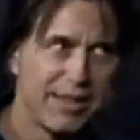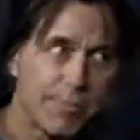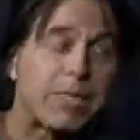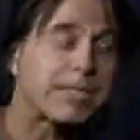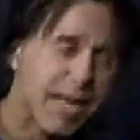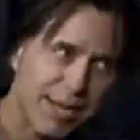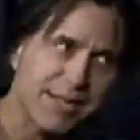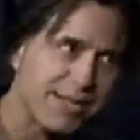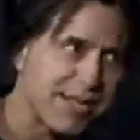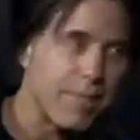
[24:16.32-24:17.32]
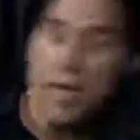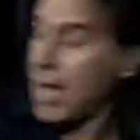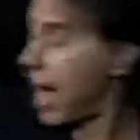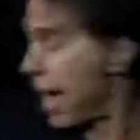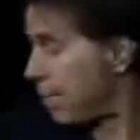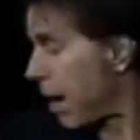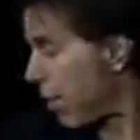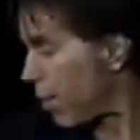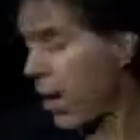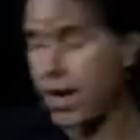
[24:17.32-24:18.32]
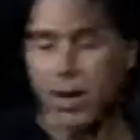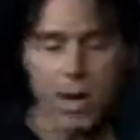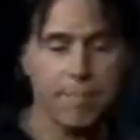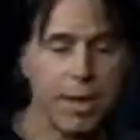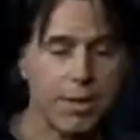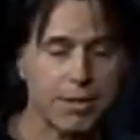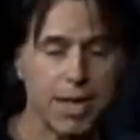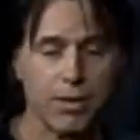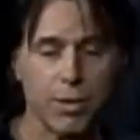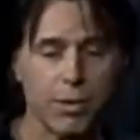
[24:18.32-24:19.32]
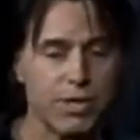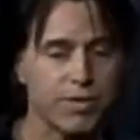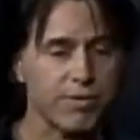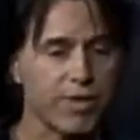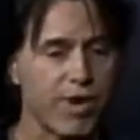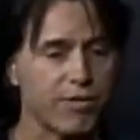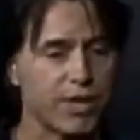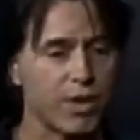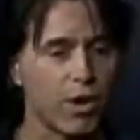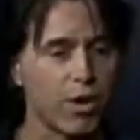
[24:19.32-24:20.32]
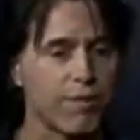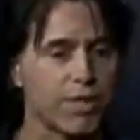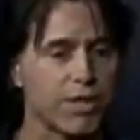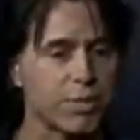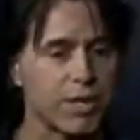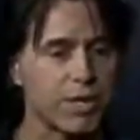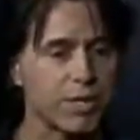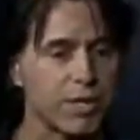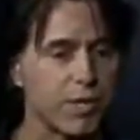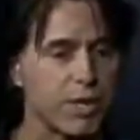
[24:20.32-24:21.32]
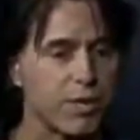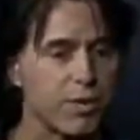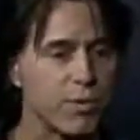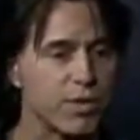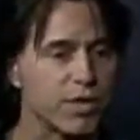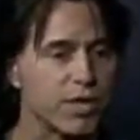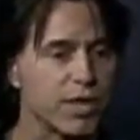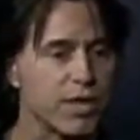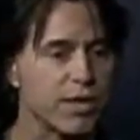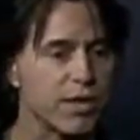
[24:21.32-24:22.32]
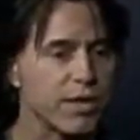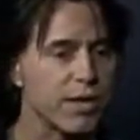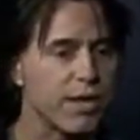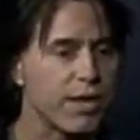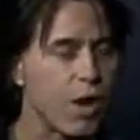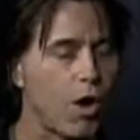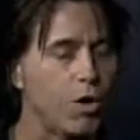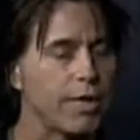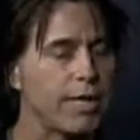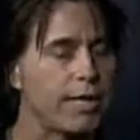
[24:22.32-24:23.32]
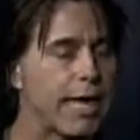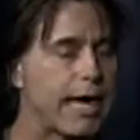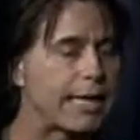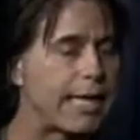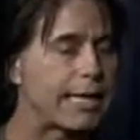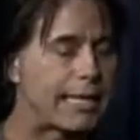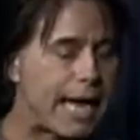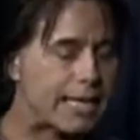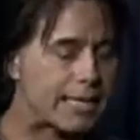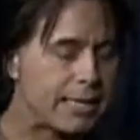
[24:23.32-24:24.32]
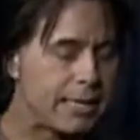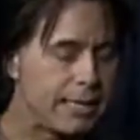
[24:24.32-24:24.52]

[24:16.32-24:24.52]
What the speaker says: Monsanto, it's the same thing. And by the way, Monsanto is involved in all of this because it was all in Atlanta.